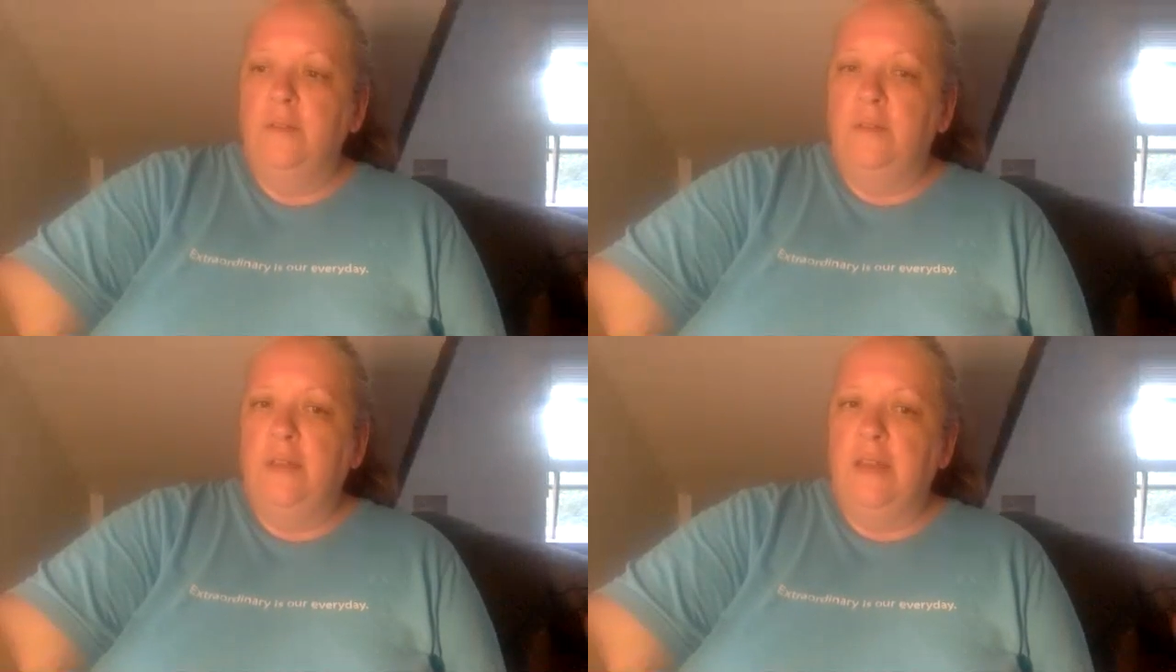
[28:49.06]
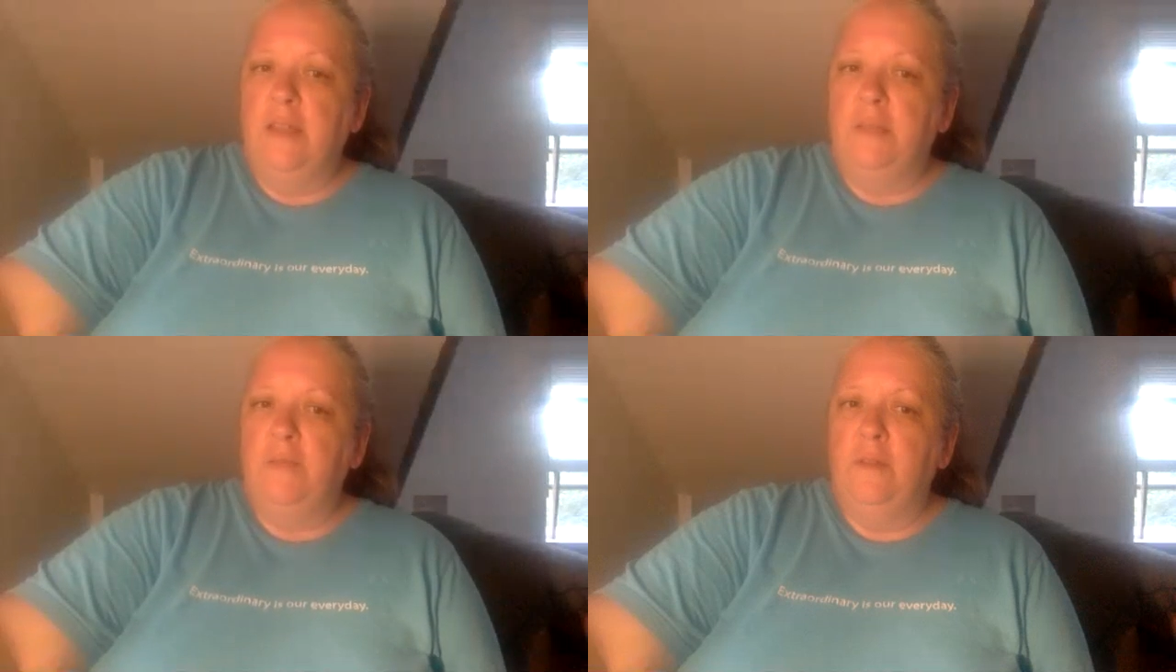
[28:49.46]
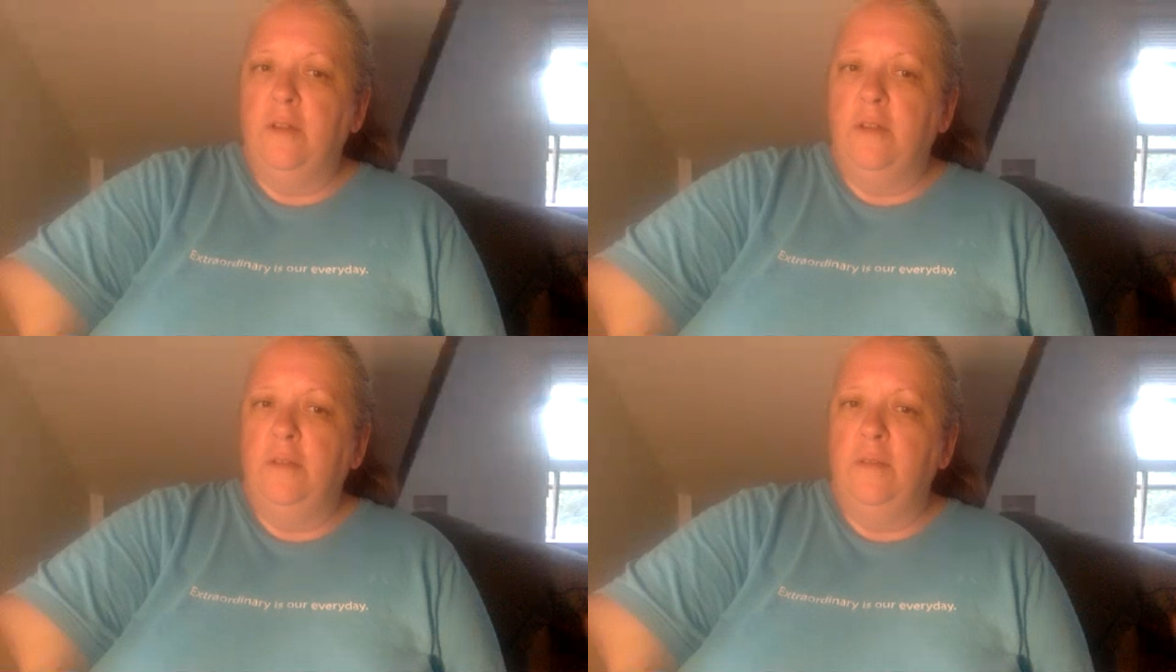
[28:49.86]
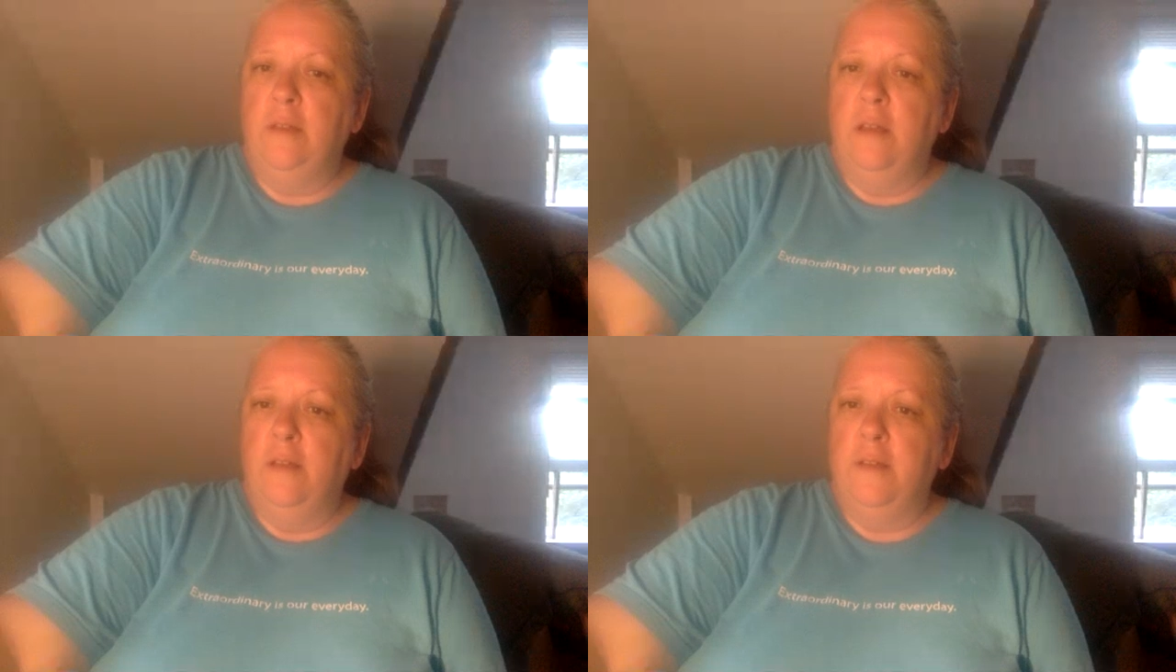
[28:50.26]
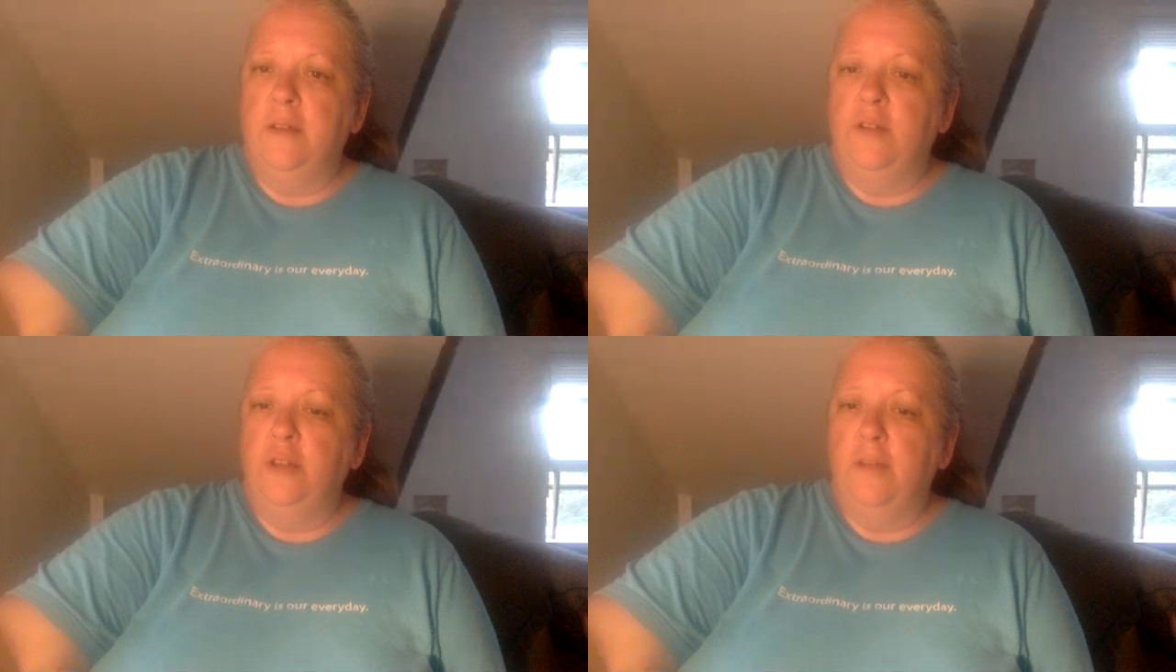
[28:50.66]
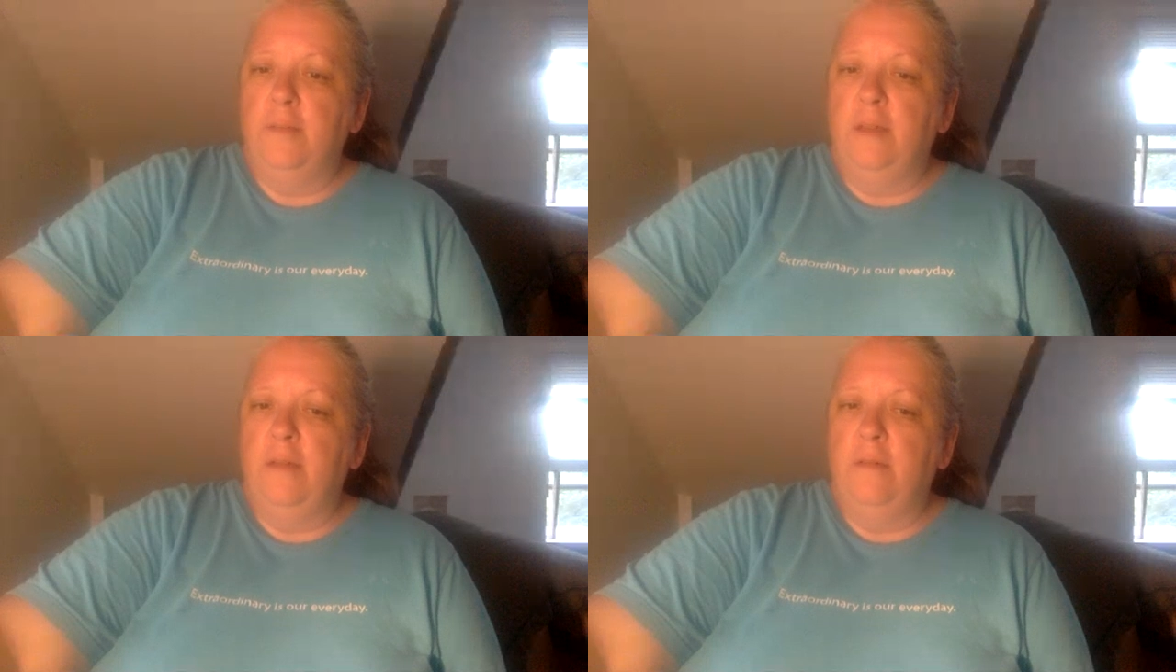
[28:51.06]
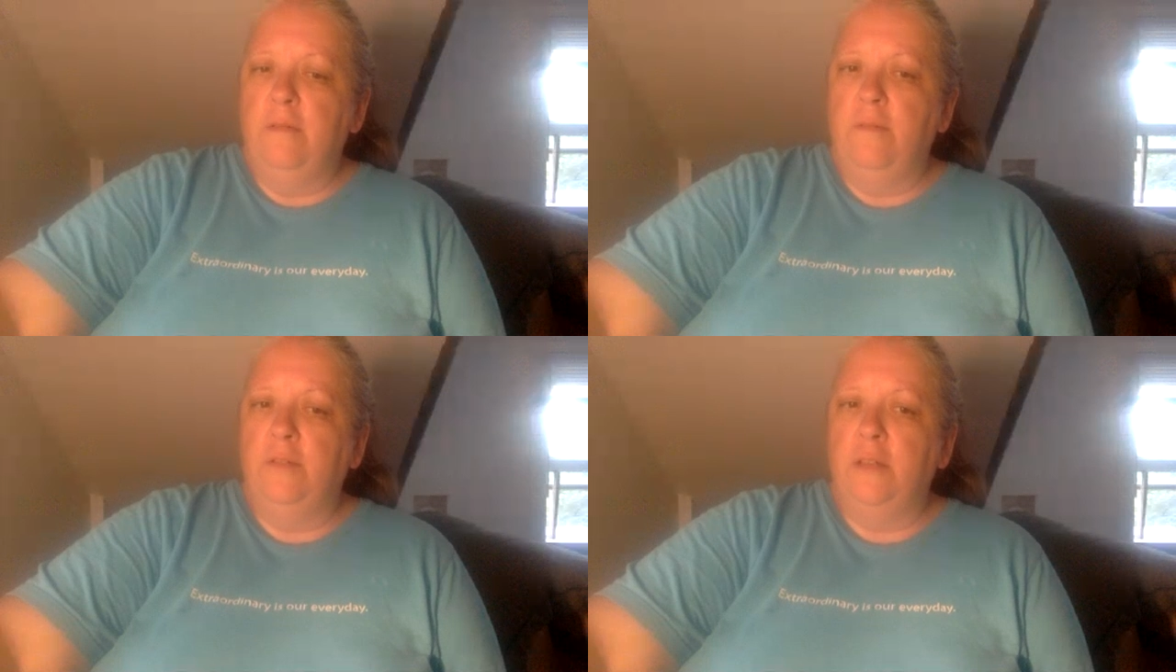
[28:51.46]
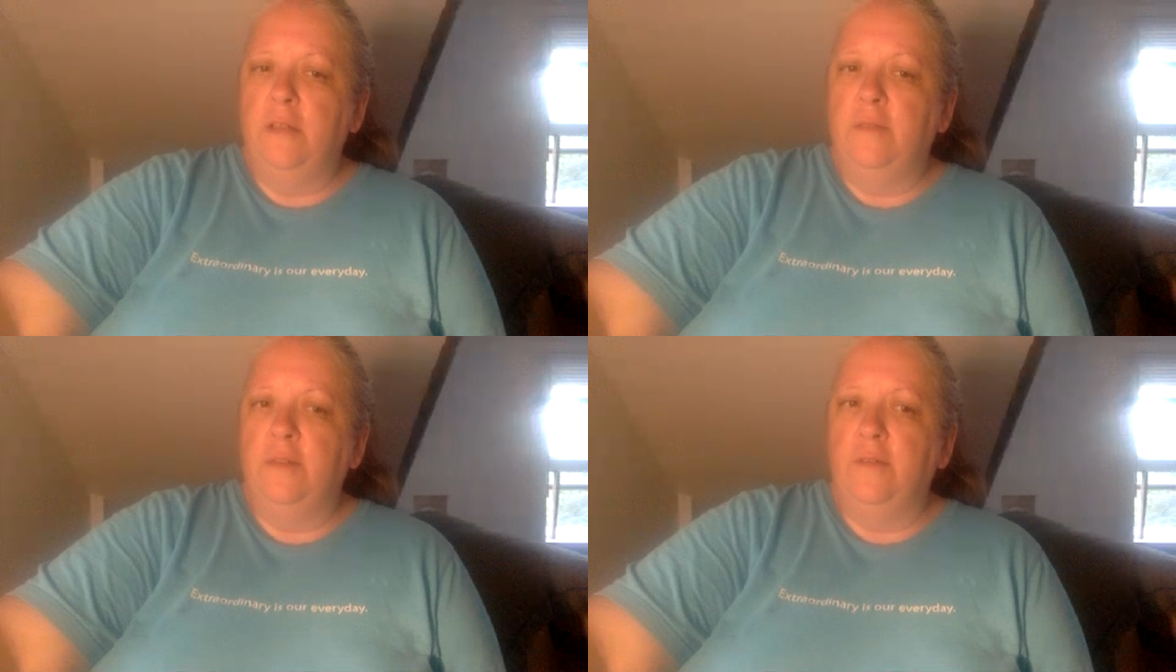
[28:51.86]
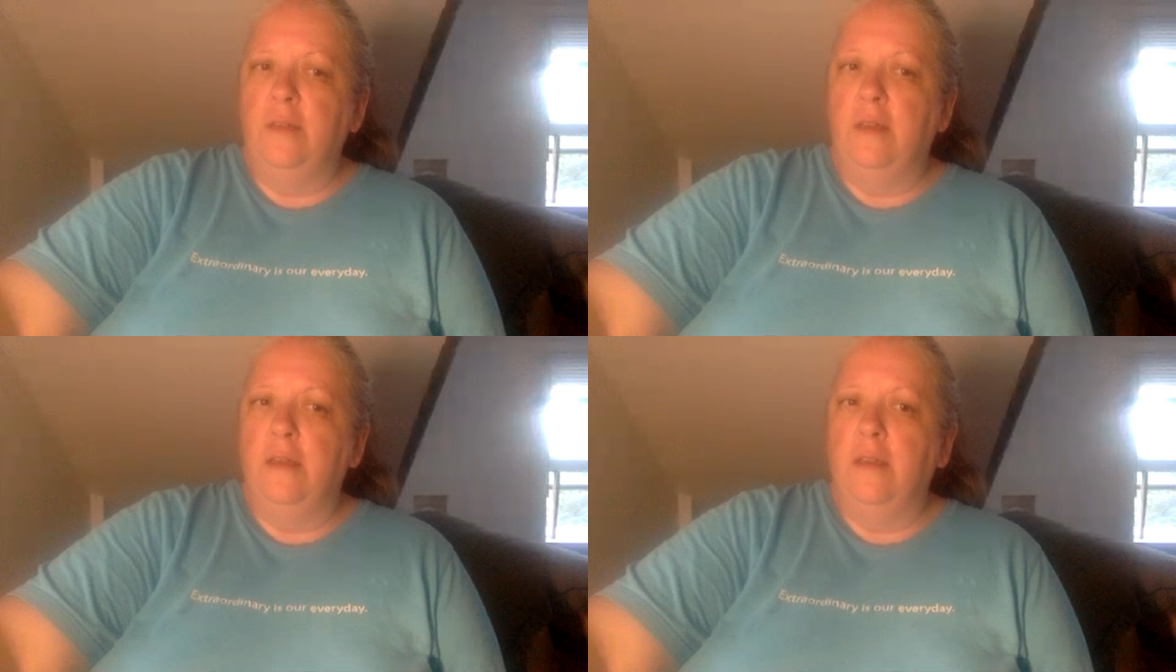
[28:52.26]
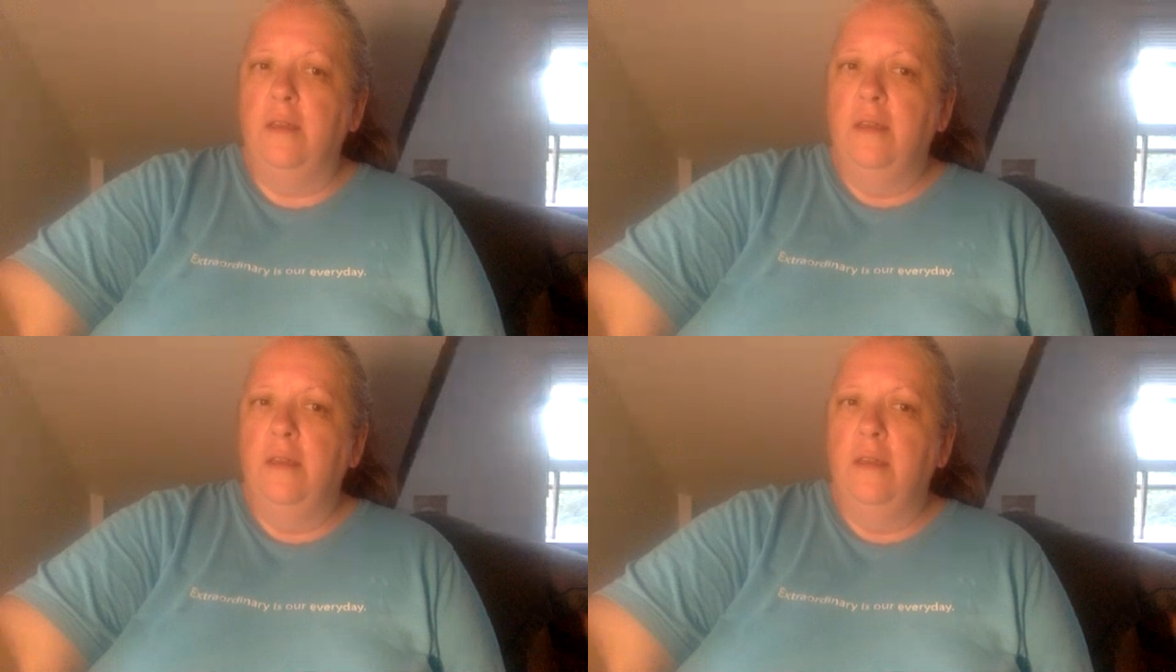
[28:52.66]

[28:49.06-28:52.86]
2 decades before I do my call center job now, which I love doing.